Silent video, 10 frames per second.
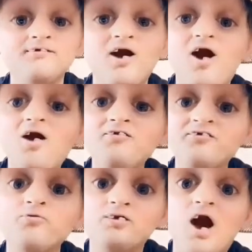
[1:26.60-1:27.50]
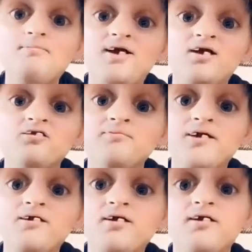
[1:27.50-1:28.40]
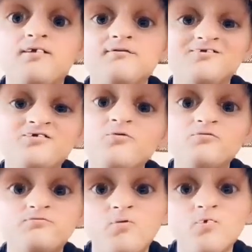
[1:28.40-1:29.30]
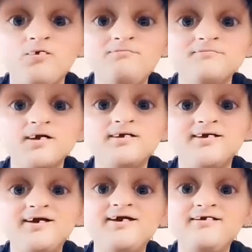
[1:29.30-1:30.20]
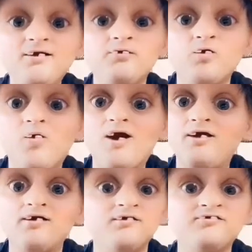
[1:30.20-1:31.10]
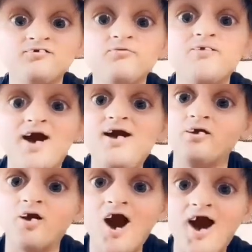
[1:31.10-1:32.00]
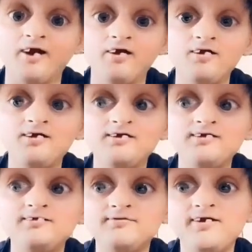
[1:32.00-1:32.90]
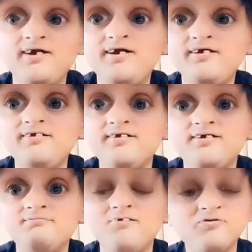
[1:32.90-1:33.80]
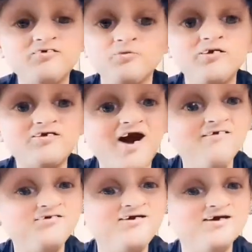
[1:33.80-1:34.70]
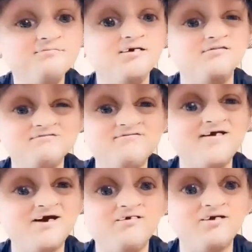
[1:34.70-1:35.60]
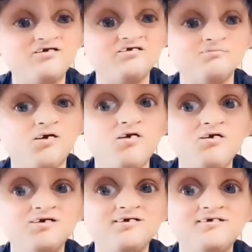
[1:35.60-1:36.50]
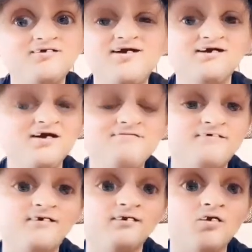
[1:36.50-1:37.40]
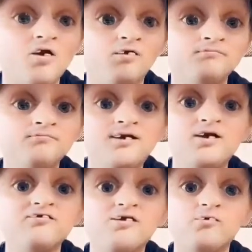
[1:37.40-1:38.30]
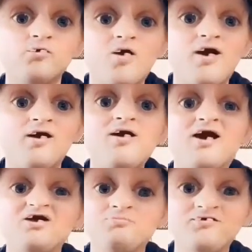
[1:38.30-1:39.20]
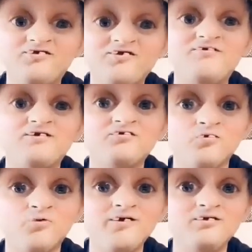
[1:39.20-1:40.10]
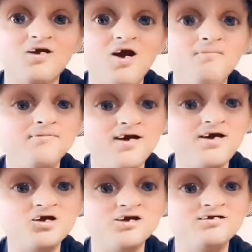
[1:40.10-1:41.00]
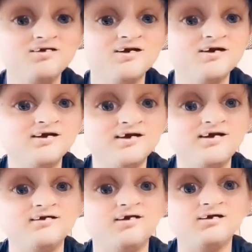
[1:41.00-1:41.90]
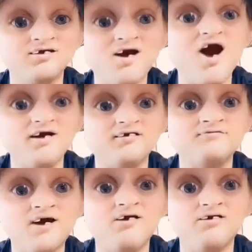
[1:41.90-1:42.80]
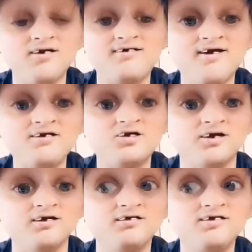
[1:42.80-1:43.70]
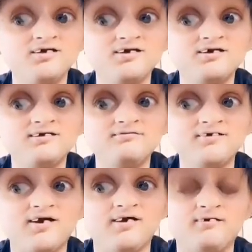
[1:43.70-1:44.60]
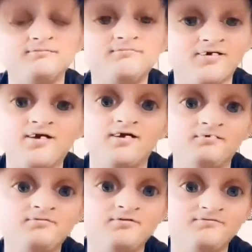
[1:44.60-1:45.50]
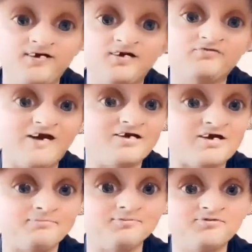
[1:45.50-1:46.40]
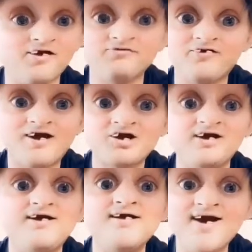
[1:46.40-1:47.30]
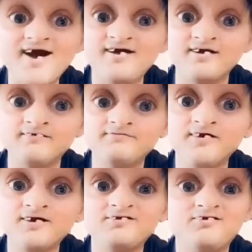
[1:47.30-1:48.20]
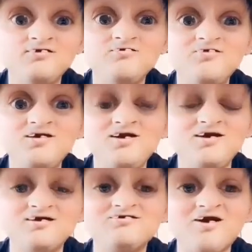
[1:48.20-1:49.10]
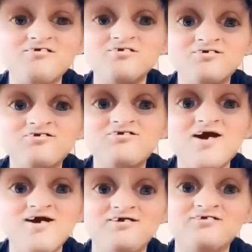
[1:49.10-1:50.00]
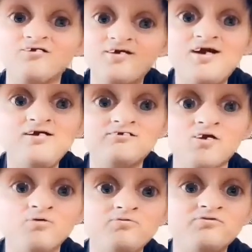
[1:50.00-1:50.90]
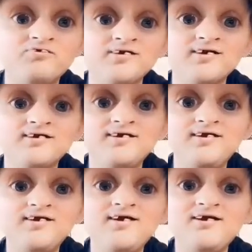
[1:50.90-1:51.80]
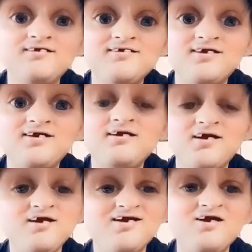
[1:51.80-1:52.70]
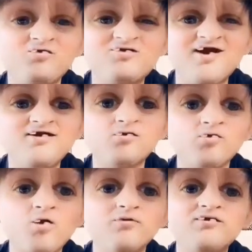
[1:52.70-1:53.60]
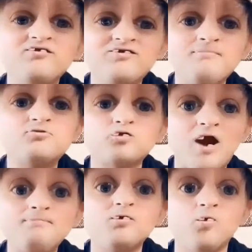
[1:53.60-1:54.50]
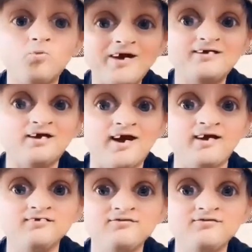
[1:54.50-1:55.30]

Our zone climate here is about a zone 4, and they require a zone 8 or higher. And most of the ones I've seen have been very small and didn't live very long because they require a specific soil combination and a lot of care and attention. Now, the Venus flytraps themselves are actually native to the southern states on the East Coast, and they tend to grow in the subtropical wetlands.